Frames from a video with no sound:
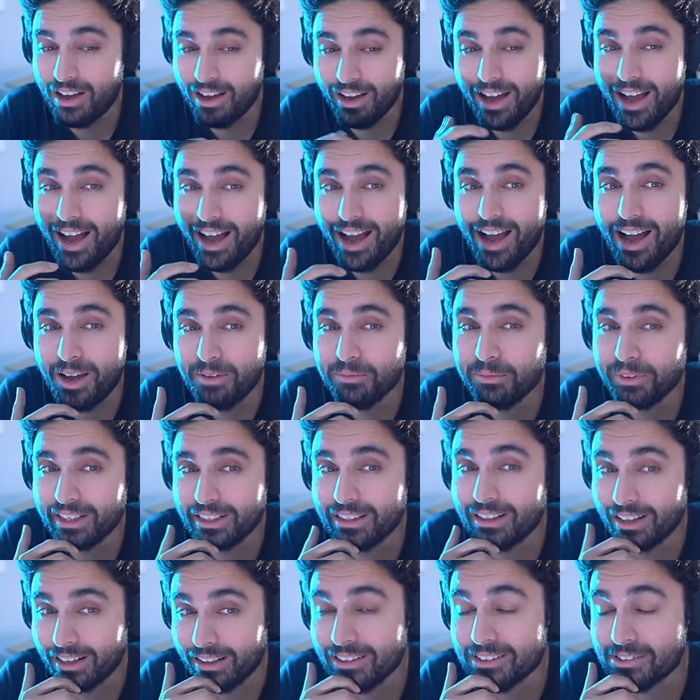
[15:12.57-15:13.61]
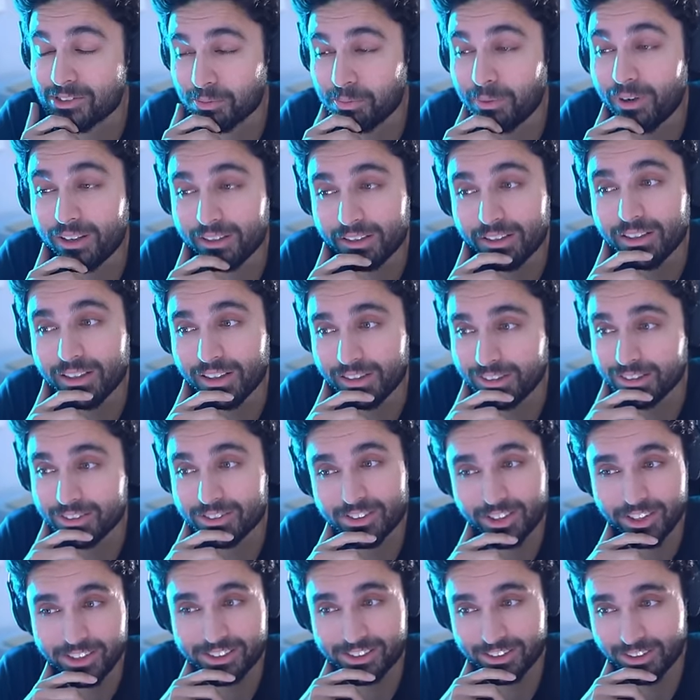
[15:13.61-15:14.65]
Uh, I, I mean, it is sparking a
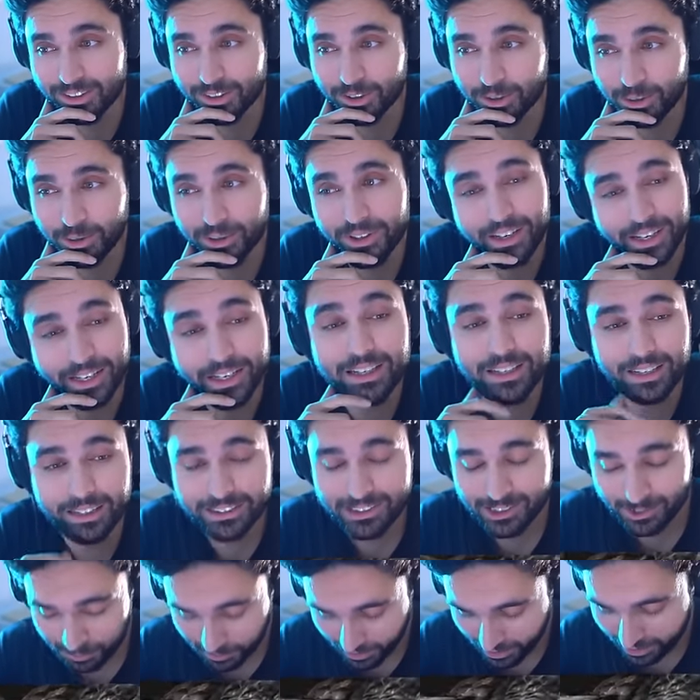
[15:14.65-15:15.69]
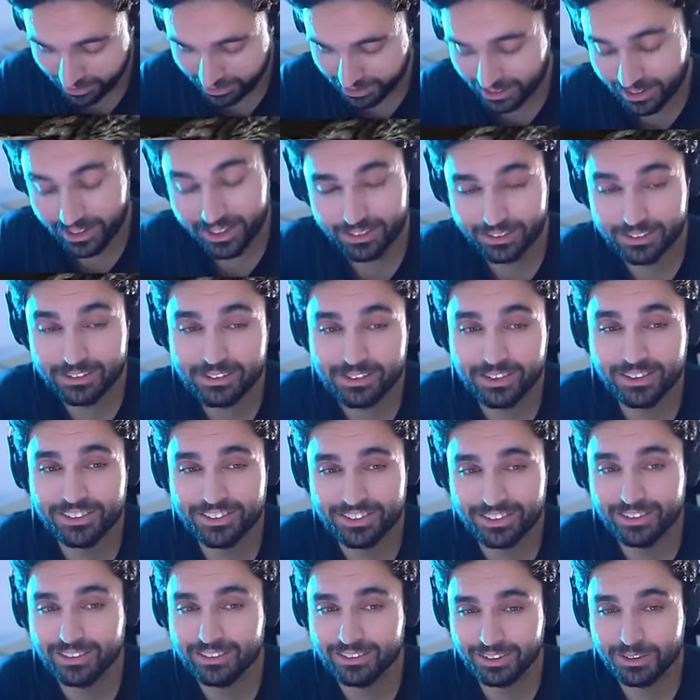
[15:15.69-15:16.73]
discussion, though. It is sparking a
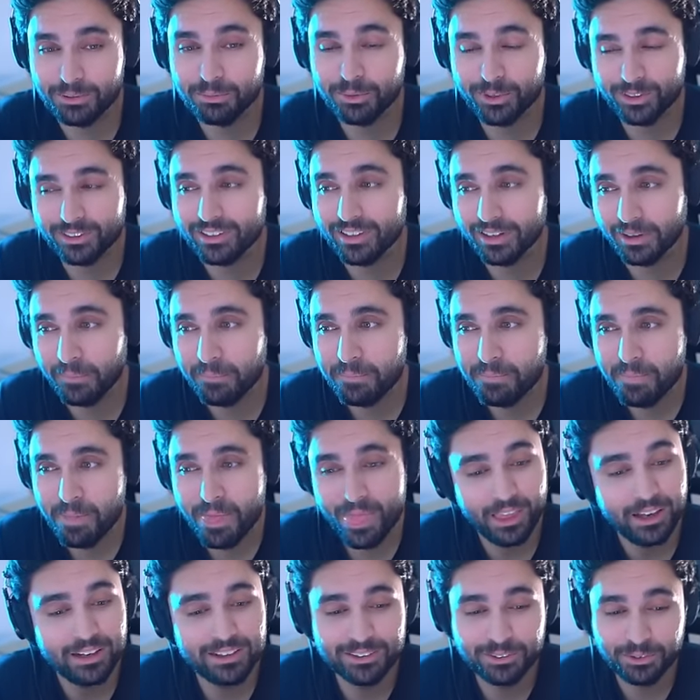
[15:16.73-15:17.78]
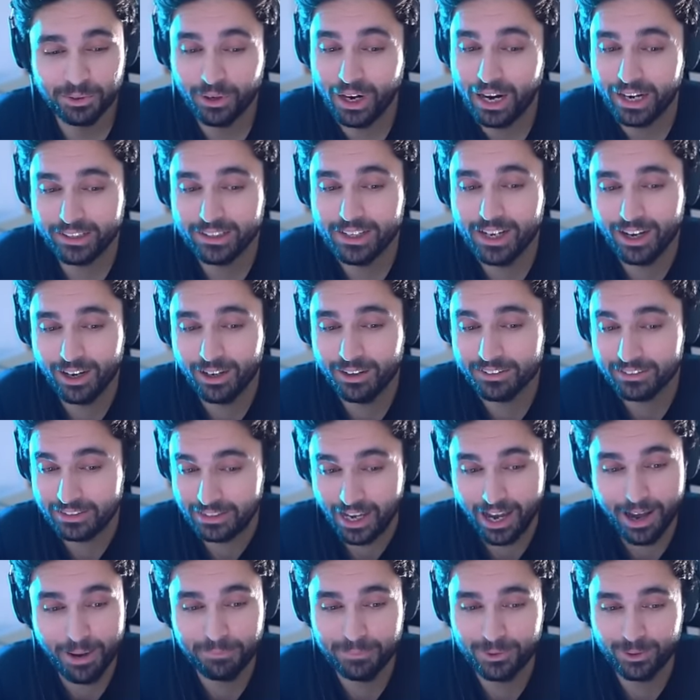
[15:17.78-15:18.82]
discussion in the community right now,
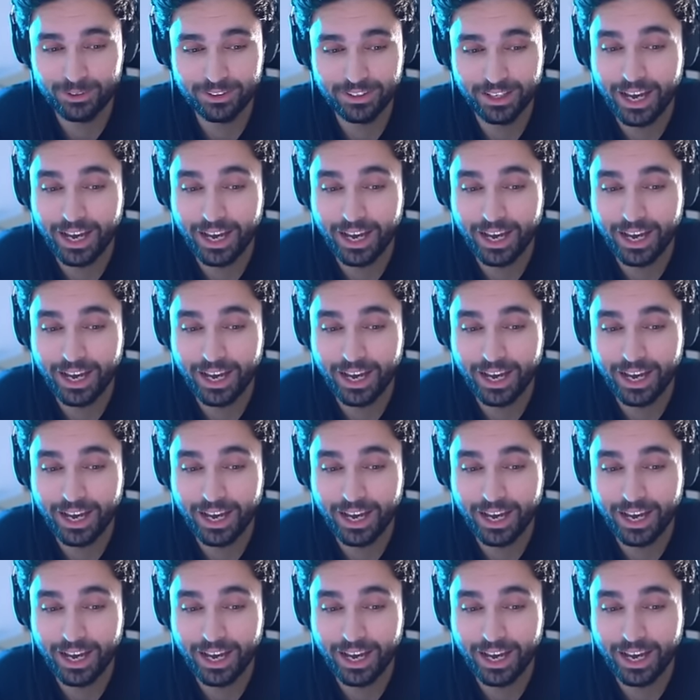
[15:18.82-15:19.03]
yeah, bro.